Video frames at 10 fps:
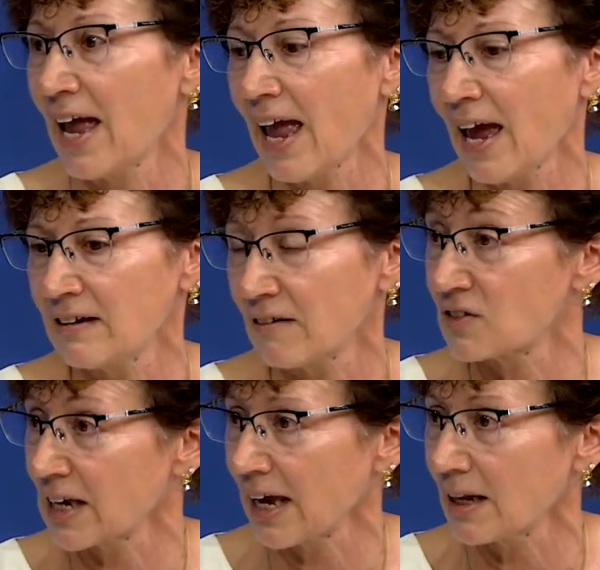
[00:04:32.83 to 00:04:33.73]
and of
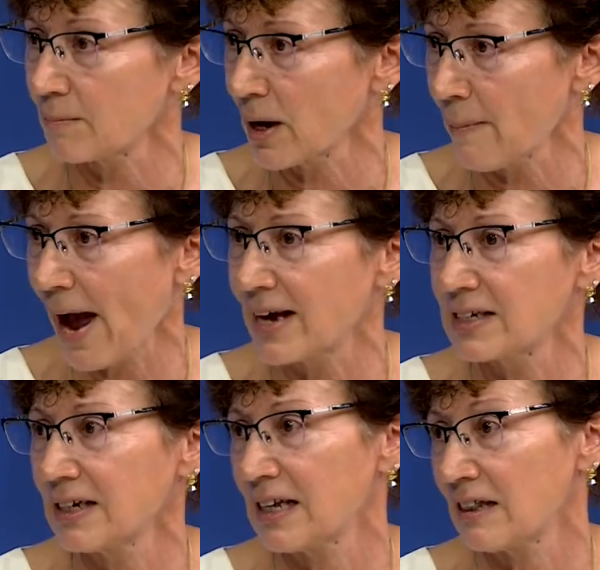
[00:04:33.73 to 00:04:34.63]
scale-up
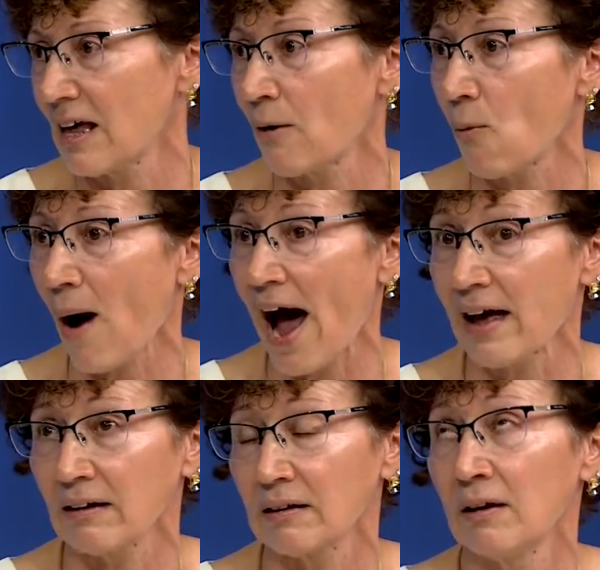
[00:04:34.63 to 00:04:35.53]
capacity that
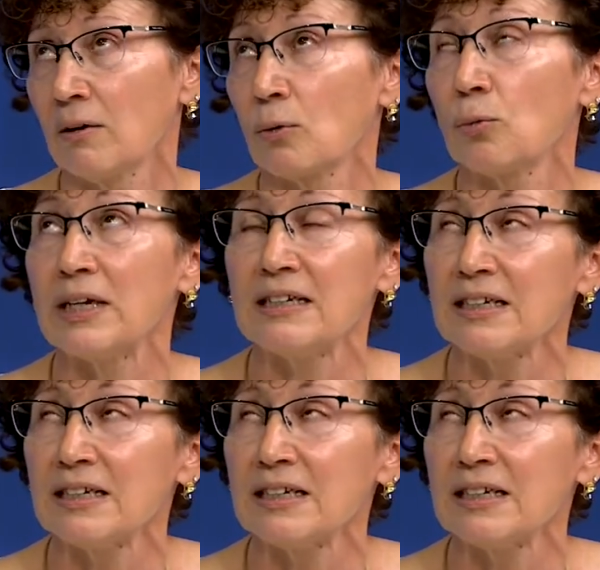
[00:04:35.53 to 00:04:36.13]
while we